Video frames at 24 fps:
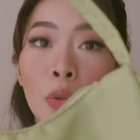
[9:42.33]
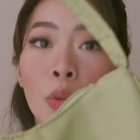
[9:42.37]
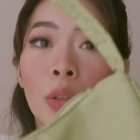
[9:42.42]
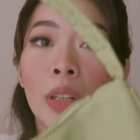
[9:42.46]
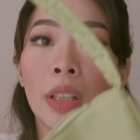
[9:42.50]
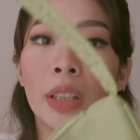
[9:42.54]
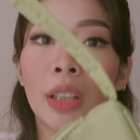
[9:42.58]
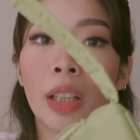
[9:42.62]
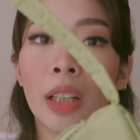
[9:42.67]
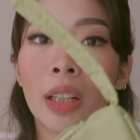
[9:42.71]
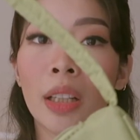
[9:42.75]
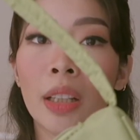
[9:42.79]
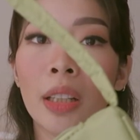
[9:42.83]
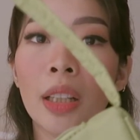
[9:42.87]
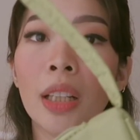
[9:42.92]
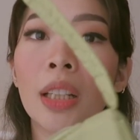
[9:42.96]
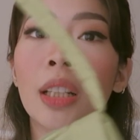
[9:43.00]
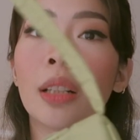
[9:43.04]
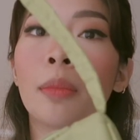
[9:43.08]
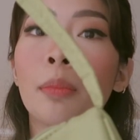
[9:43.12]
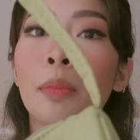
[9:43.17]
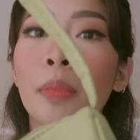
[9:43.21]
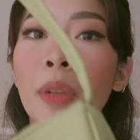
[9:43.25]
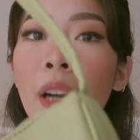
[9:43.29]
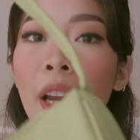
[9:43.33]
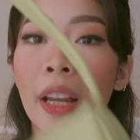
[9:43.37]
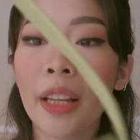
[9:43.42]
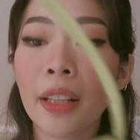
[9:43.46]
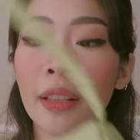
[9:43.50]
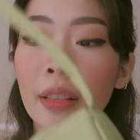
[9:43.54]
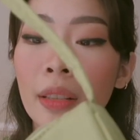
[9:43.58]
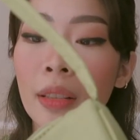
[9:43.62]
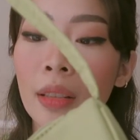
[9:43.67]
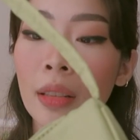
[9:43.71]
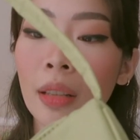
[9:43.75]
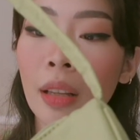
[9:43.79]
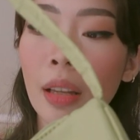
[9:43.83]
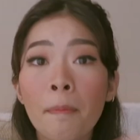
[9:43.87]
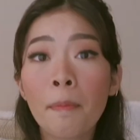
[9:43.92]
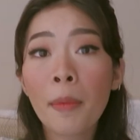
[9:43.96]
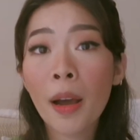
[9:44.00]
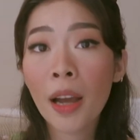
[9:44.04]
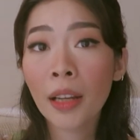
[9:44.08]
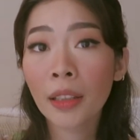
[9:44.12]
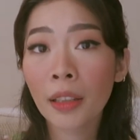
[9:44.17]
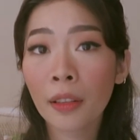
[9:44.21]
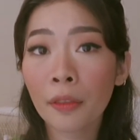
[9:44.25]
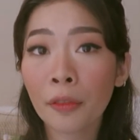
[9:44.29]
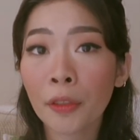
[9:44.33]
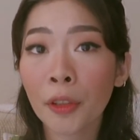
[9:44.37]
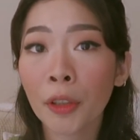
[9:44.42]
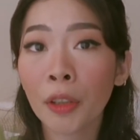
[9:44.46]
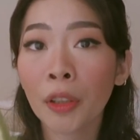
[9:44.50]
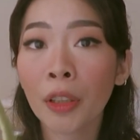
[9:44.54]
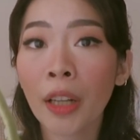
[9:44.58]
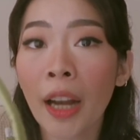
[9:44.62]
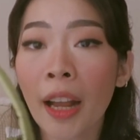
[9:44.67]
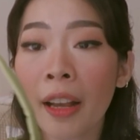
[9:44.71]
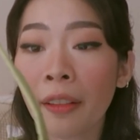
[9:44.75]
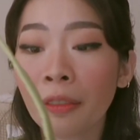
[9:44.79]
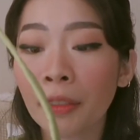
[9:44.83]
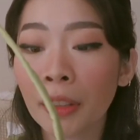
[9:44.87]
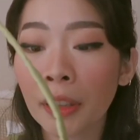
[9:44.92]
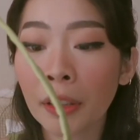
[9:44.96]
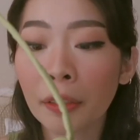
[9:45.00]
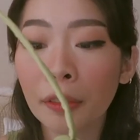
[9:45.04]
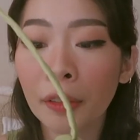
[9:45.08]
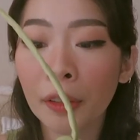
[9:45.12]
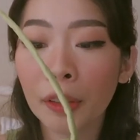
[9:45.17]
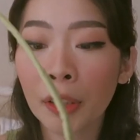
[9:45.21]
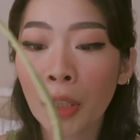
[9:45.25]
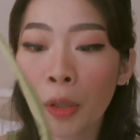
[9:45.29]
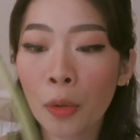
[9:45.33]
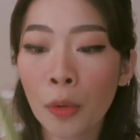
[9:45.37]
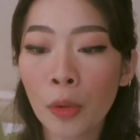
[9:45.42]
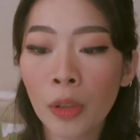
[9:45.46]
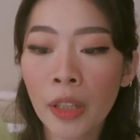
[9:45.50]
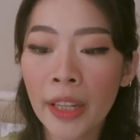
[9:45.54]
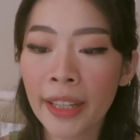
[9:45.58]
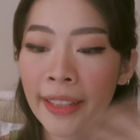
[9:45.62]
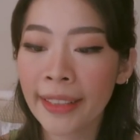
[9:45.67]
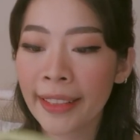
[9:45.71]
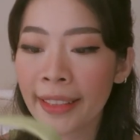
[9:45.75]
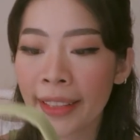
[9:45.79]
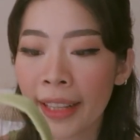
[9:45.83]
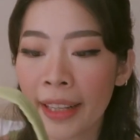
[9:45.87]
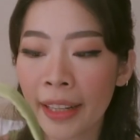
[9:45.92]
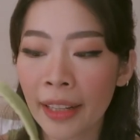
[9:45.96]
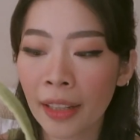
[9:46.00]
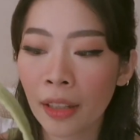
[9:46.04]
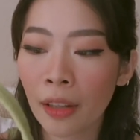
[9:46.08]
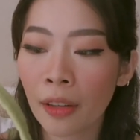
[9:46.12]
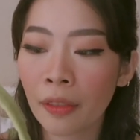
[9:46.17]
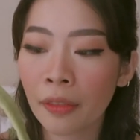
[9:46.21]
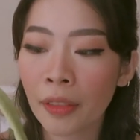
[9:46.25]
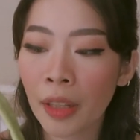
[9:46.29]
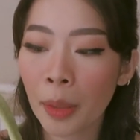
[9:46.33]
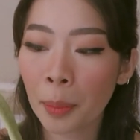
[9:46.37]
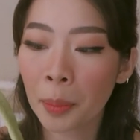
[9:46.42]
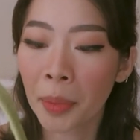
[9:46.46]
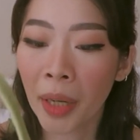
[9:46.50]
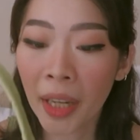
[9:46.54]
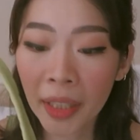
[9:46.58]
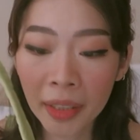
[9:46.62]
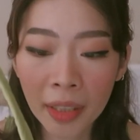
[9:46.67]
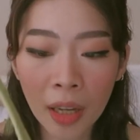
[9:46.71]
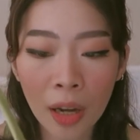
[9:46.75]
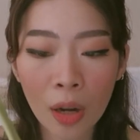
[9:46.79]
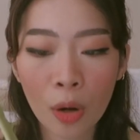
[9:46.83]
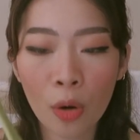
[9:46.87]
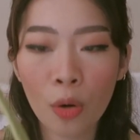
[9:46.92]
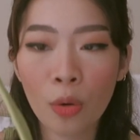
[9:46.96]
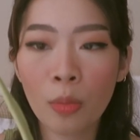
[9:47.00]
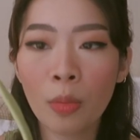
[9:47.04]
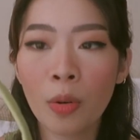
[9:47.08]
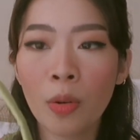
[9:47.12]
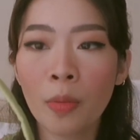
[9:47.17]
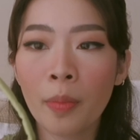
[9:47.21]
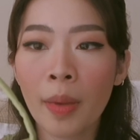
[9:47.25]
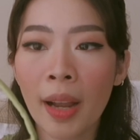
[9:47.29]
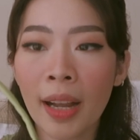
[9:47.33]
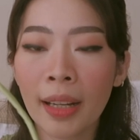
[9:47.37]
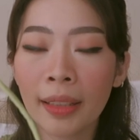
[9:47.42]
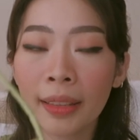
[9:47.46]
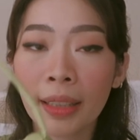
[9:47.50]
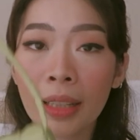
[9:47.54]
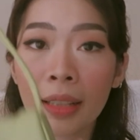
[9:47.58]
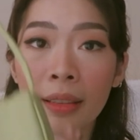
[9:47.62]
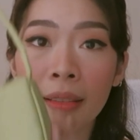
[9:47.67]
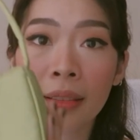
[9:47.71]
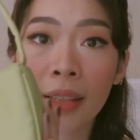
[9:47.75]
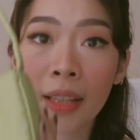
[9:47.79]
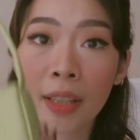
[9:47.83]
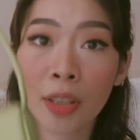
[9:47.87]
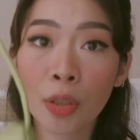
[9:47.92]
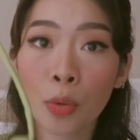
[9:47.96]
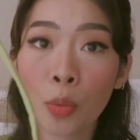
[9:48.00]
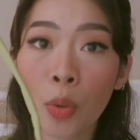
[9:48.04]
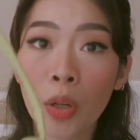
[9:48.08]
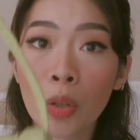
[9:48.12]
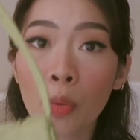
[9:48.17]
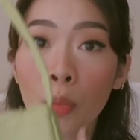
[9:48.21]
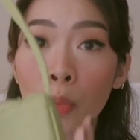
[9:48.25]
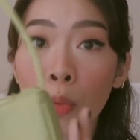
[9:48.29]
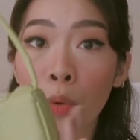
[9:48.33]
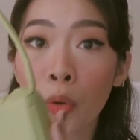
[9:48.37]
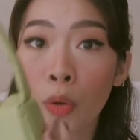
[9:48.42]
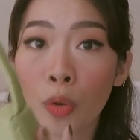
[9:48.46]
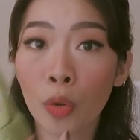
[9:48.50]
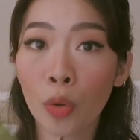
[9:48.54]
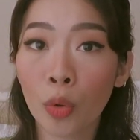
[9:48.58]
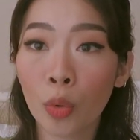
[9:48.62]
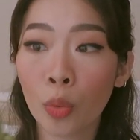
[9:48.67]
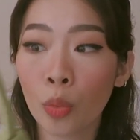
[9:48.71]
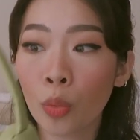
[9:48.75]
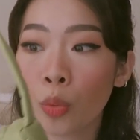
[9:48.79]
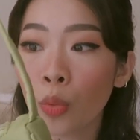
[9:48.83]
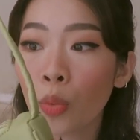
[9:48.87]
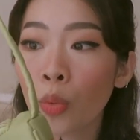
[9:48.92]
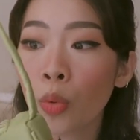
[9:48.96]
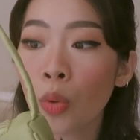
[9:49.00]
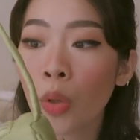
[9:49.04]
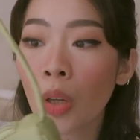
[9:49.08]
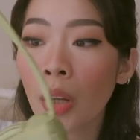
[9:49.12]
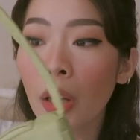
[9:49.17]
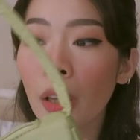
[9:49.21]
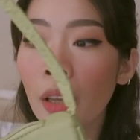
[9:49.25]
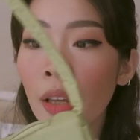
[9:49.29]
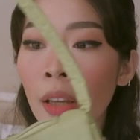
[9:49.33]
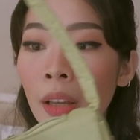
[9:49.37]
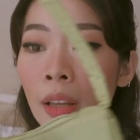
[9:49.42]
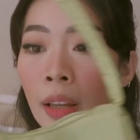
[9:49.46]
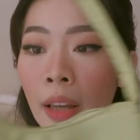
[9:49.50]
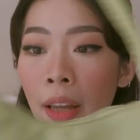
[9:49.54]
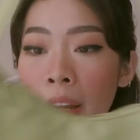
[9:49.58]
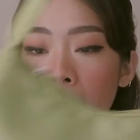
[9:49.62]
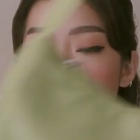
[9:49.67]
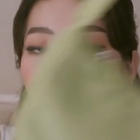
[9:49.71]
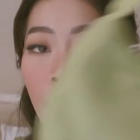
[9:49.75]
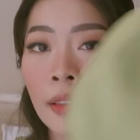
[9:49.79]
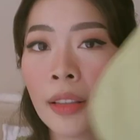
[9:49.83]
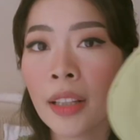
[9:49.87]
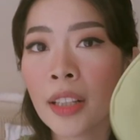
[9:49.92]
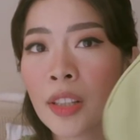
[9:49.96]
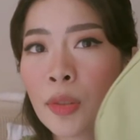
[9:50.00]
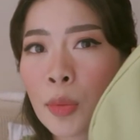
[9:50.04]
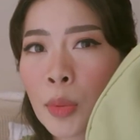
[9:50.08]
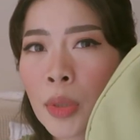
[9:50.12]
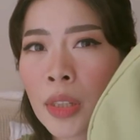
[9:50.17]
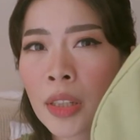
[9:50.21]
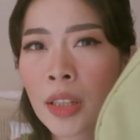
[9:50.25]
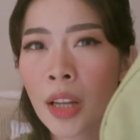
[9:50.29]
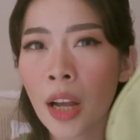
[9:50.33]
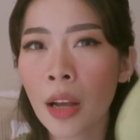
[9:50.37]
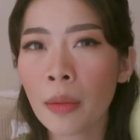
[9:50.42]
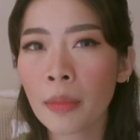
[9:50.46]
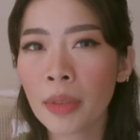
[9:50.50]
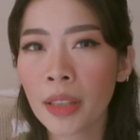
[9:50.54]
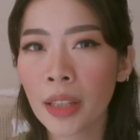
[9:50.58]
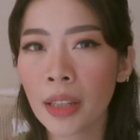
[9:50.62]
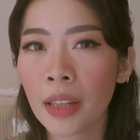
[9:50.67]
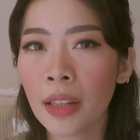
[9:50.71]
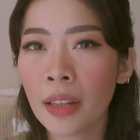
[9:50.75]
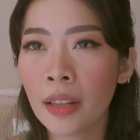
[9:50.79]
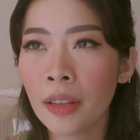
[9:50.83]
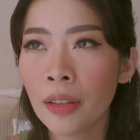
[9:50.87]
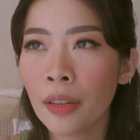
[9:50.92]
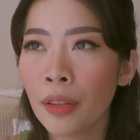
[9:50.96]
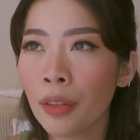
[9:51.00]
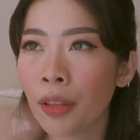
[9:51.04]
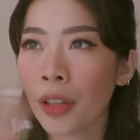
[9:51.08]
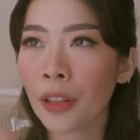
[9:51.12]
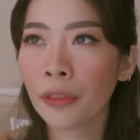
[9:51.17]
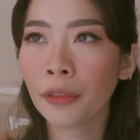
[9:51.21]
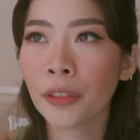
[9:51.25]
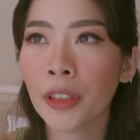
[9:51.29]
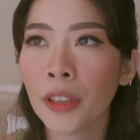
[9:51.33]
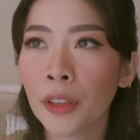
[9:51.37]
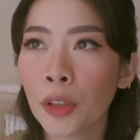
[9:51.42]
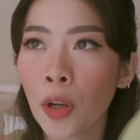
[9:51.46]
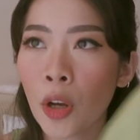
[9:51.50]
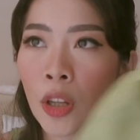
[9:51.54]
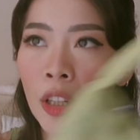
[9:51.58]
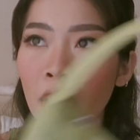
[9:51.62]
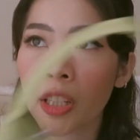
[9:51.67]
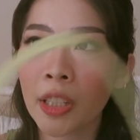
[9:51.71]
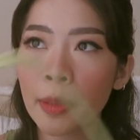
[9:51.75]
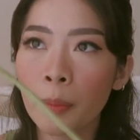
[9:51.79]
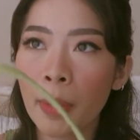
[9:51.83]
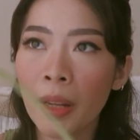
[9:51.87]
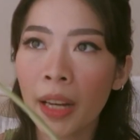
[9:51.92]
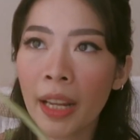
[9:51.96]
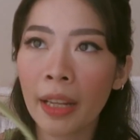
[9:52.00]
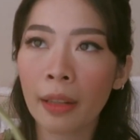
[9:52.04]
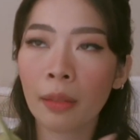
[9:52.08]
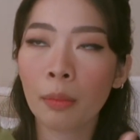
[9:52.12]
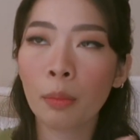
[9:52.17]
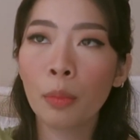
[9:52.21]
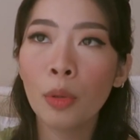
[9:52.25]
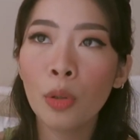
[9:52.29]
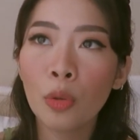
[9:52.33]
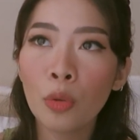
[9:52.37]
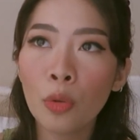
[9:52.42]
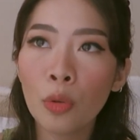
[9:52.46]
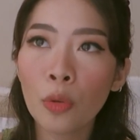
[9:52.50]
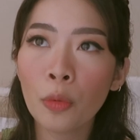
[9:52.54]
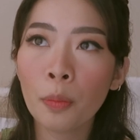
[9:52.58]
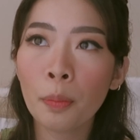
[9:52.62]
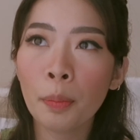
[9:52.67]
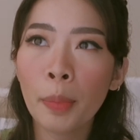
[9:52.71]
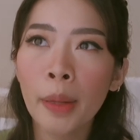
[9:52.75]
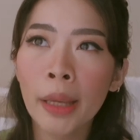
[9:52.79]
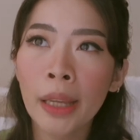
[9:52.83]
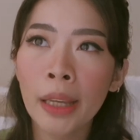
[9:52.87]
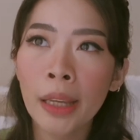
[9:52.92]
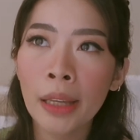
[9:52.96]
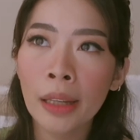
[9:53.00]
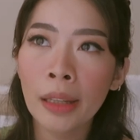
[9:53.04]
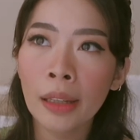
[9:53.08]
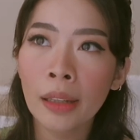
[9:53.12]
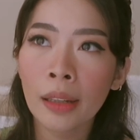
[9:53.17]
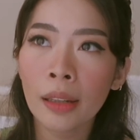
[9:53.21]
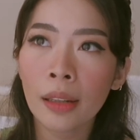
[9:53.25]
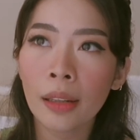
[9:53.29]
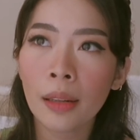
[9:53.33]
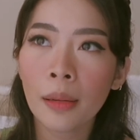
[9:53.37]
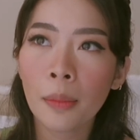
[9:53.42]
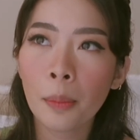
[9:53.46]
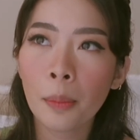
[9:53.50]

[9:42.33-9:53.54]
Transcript: sulit na rin niya ng price. But if you're after for the whole aesthetic of the Prada hobo bag, then this one would do. And this one comes in different colors, but like blue, pink,